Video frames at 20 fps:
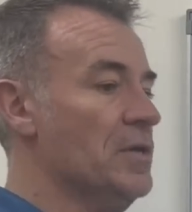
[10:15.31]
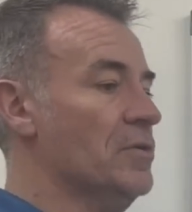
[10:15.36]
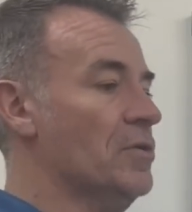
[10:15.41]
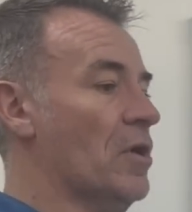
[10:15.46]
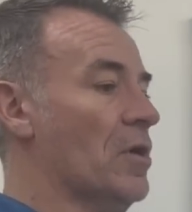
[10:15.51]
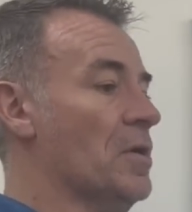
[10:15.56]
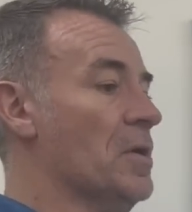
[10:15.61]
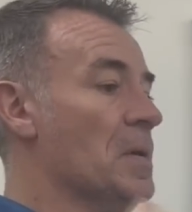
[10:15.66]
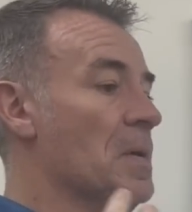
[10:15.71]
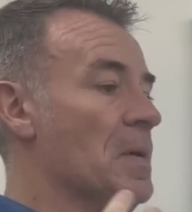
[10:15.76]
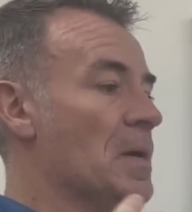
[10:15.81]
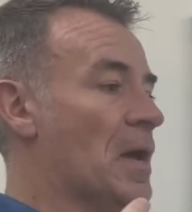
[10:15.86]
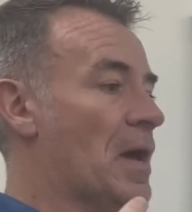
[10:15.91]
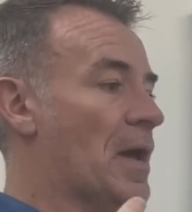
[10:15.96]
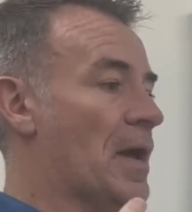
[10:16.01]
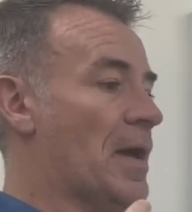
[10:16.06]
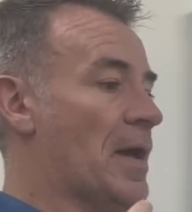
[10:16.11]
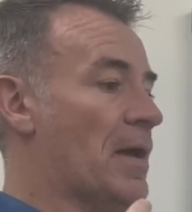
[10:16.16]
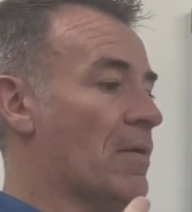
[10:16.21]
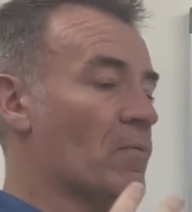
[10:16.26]
Now,
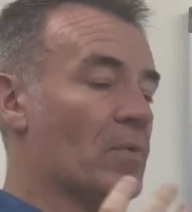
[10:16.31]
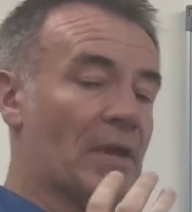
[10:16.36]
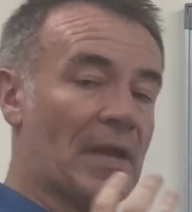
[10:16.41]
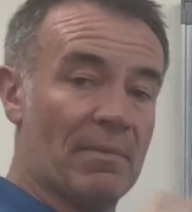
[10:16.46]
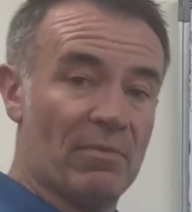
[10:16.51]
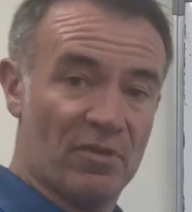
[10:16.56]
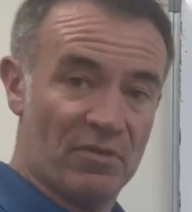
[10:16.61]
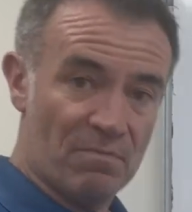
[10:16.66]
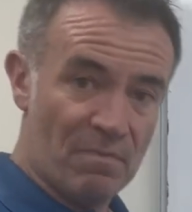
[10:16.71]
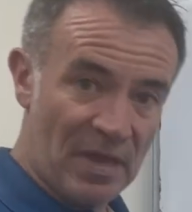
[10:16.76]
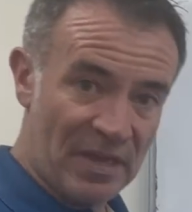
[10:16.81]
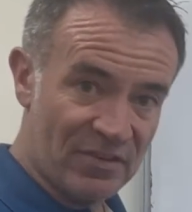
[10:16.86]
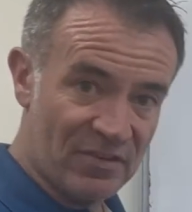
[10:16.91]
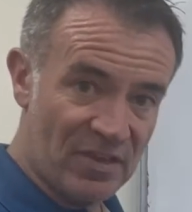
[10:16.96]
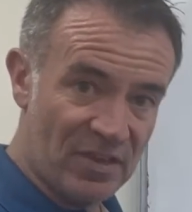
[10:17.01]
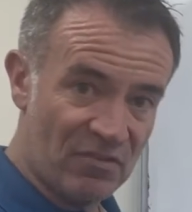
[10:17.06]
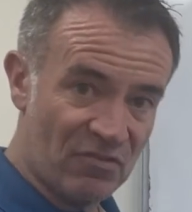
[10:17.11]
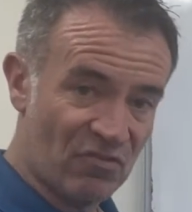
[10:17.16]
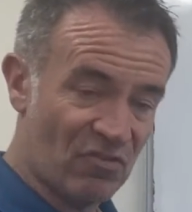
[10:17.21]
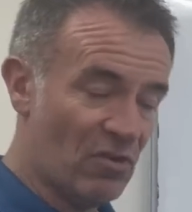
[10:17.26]
when I was
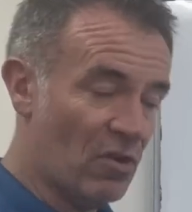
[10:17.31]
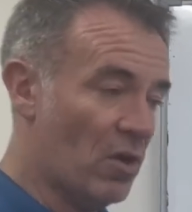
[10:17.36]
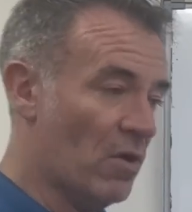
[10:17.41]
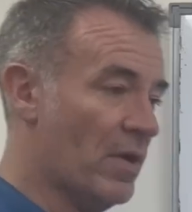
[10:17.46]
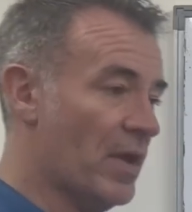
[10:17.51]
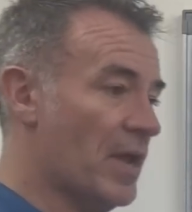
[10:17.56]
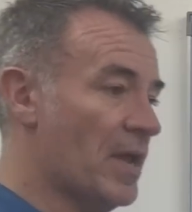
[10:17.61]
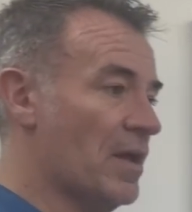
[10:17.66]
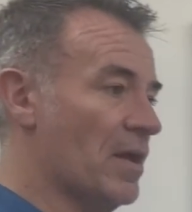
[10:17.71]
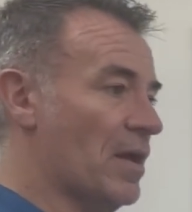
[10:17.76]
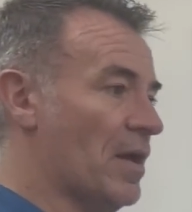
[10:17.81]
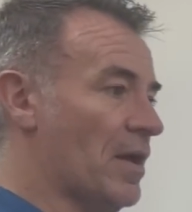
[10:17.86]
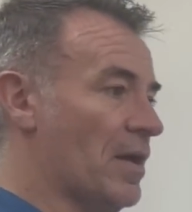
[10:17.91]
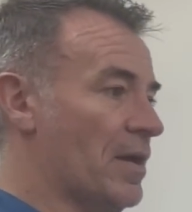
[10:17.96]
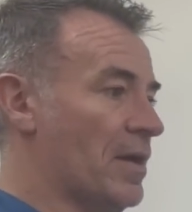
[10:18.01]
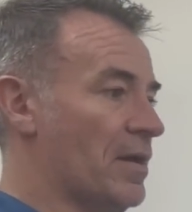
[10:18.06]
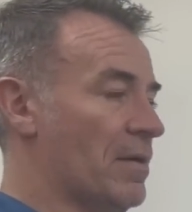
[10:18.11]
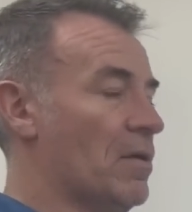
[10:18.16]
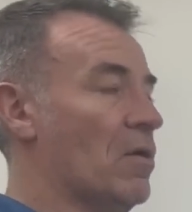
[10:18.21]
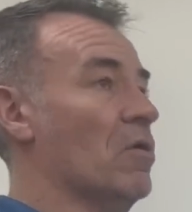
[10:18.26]
mixing slurry,
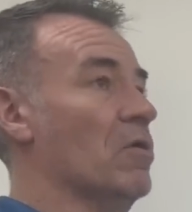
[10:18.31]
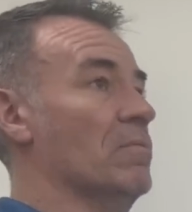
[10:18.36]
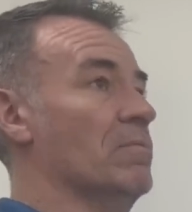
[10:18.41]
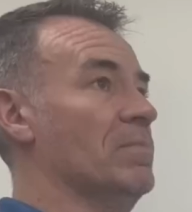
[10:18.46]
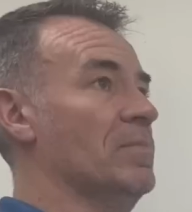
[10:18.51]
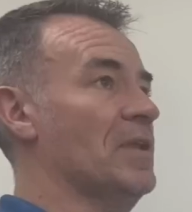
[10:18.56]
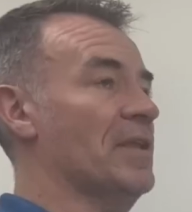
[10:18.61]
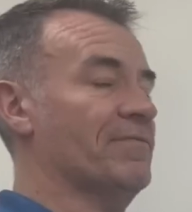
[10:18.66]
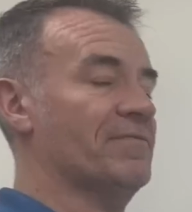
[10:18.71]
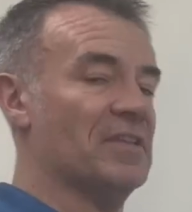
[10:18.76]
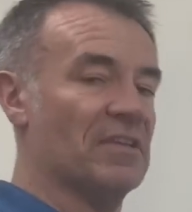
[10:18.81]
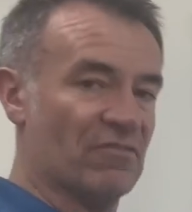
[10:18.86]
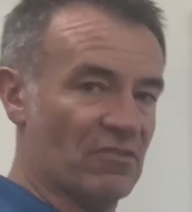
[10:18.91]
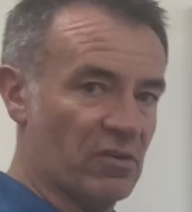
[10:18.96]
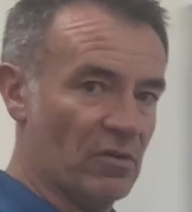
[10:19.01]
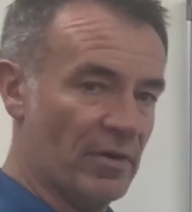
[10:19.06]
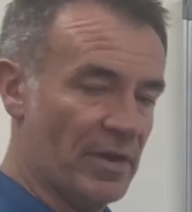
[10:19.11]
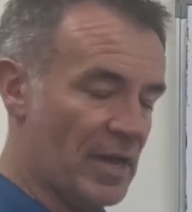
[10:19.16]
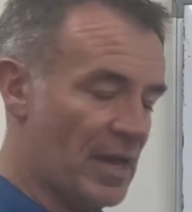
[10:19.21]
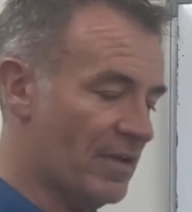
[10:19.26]
or lifting
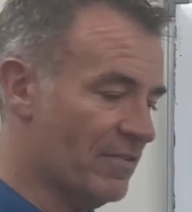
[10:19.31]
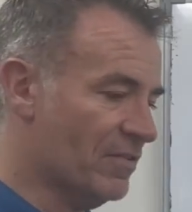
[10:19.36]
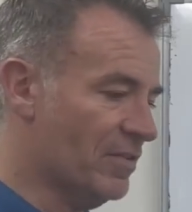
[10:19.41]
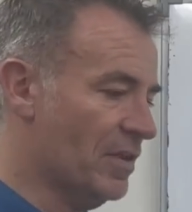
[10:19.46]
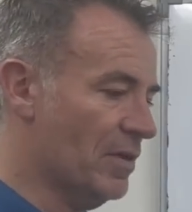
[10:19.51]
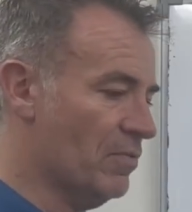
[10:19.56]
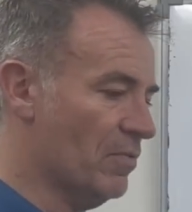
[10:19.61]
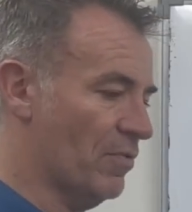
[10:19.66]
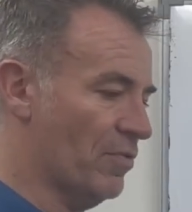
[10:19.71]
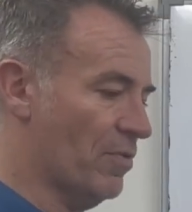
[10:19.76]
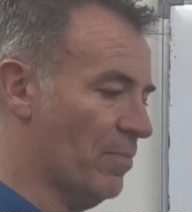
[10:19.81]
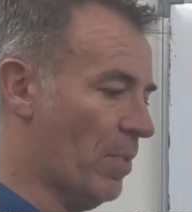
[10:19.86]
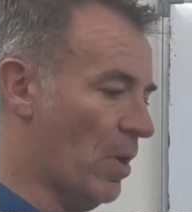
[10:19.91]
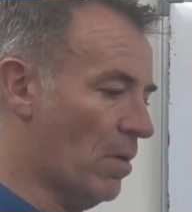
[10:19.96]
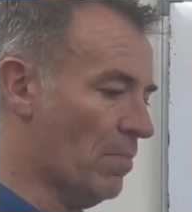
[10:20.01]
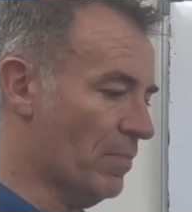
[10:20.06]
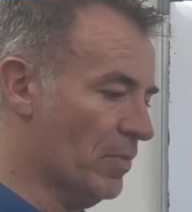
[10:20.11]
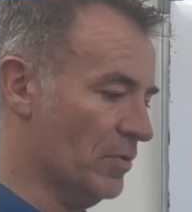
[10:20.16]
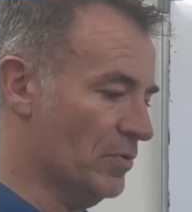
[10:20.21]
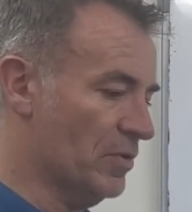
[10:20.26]
slurry actually, with the
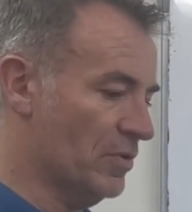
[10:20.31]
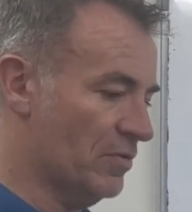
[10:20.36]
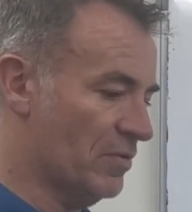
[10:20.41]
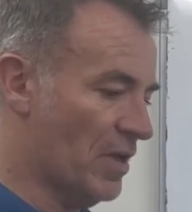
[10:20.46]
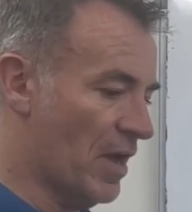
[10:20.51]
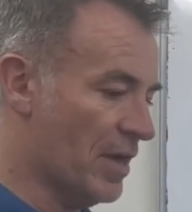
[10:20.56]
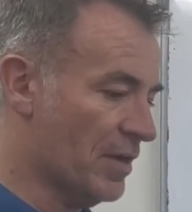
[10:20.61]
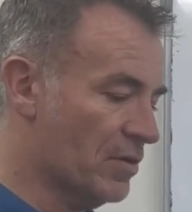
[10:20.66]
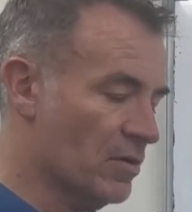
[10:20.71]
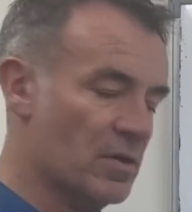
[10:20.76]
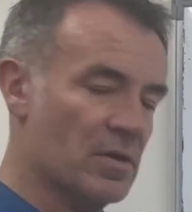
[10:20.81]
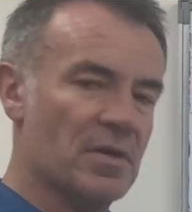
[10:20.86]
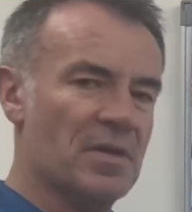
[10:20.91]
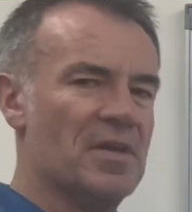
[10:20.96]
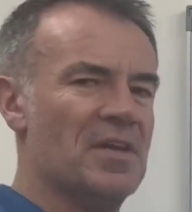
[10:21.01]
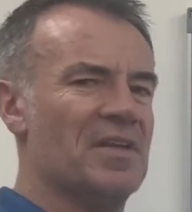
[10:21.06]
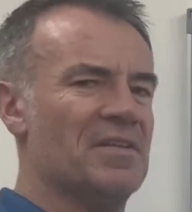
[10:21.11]
pump on the tanker,